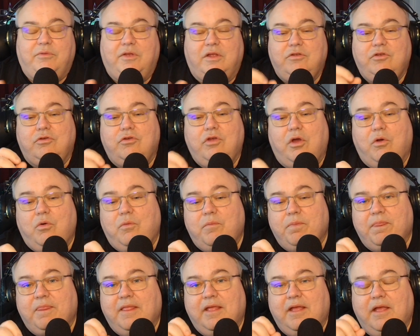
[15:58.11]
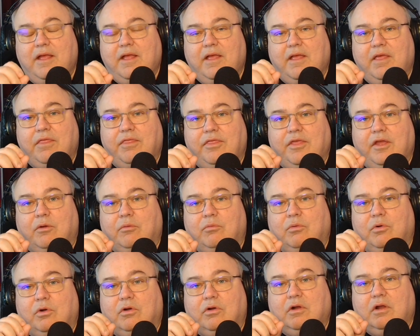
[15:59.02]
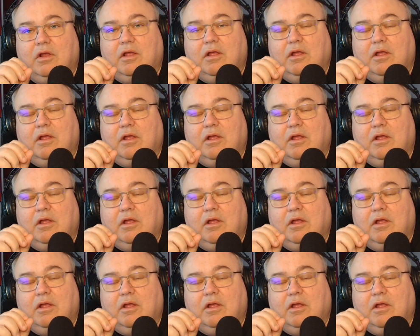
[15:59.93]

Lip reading: And there were